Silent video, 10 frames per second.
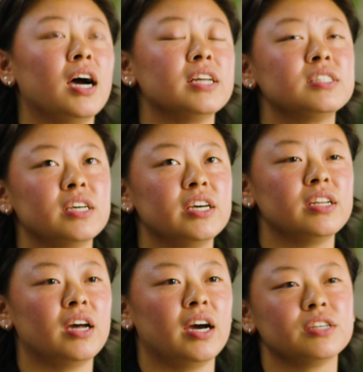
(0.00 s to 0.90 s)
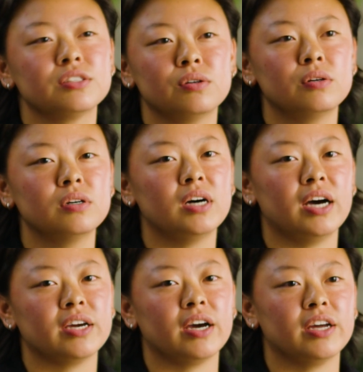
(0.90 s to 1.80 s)
I'd say in high school,
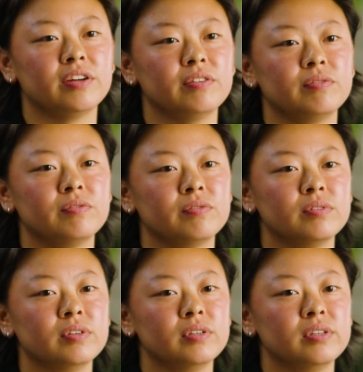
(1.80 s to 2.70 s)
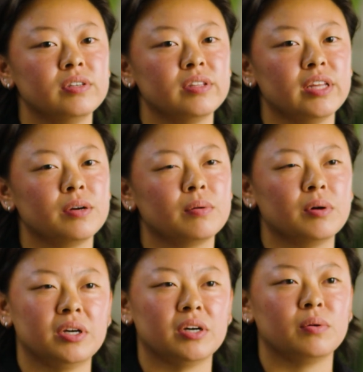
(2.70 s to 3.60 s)
I kind of like
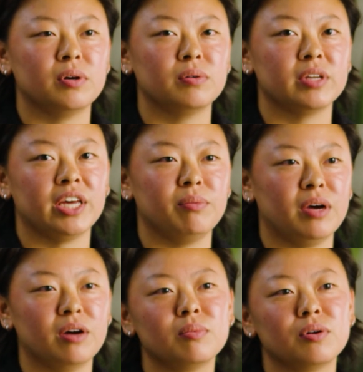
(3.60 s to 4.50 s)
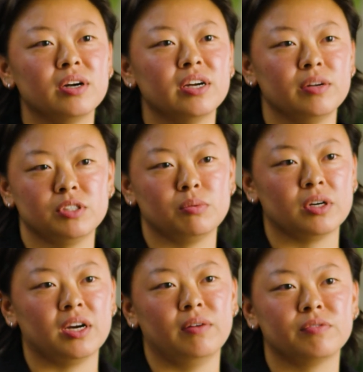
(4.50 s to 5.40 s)
quote unquote came out more and was
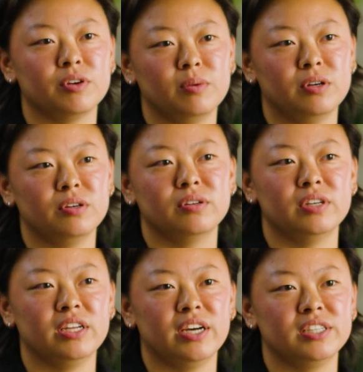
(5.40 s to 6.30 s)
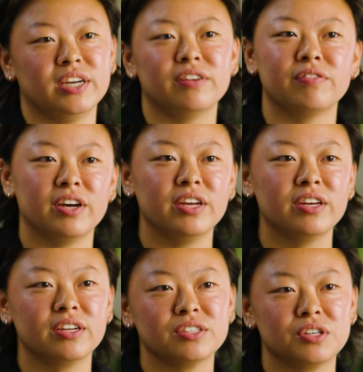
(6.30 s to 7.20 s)
more comfortable in
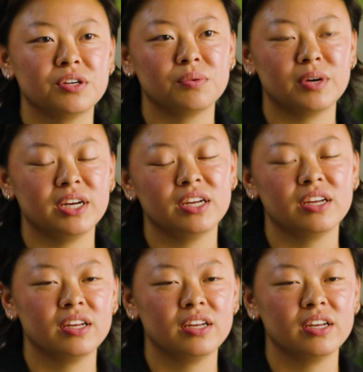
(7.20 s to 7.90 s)
identifying in a certain way.